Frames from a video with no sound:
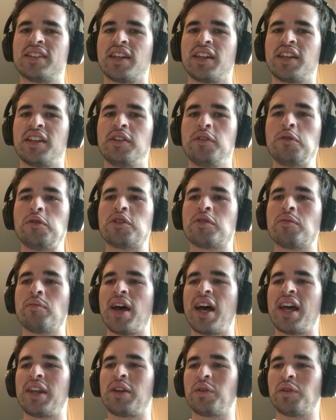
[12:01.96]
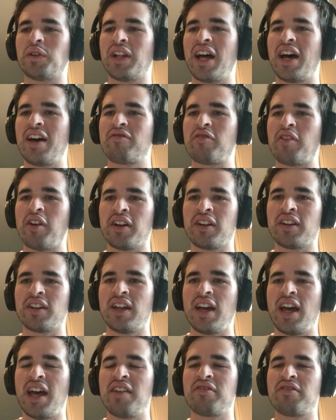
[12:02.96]
a huge manual effort
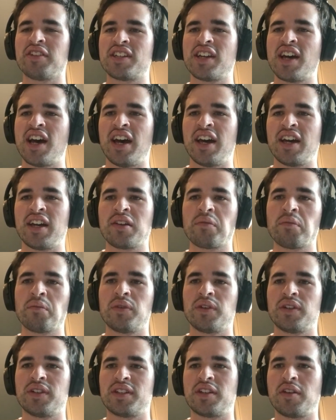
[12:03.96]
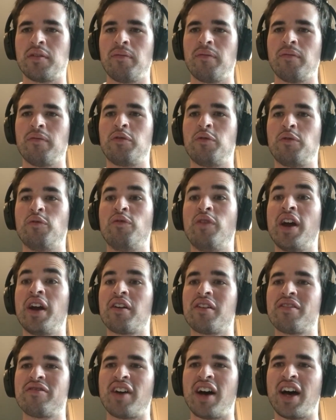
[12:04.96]
every time to
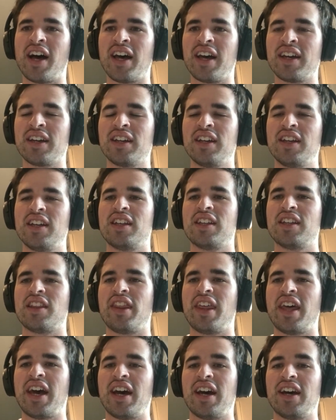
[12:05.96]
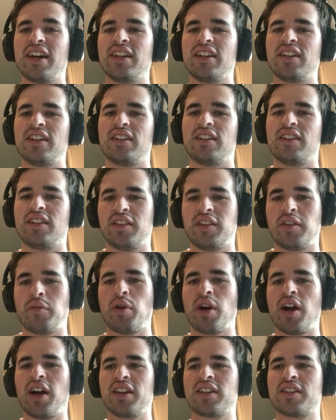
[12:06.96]
verify that the
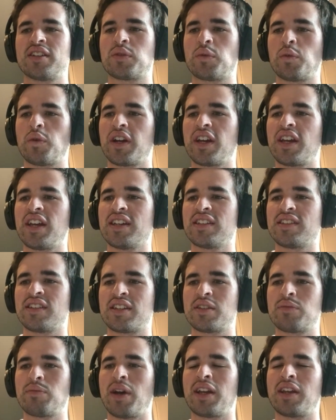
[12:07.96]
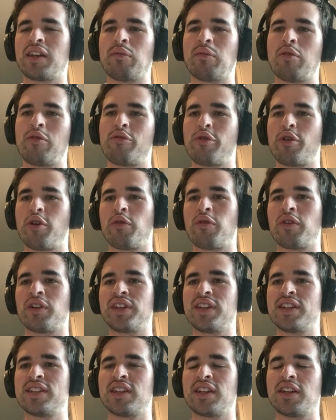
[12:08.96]
product is working as expected before
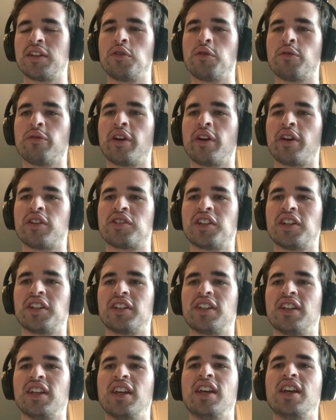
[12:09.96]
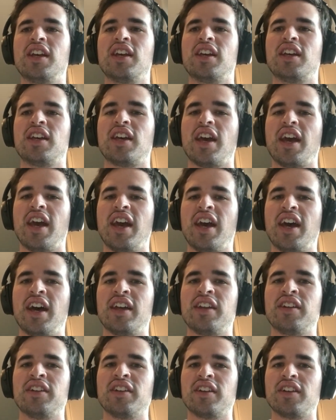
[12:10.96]
releasing a new version.
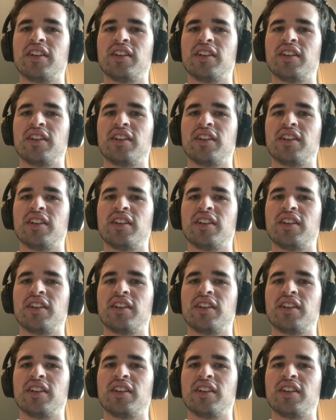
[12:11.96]
And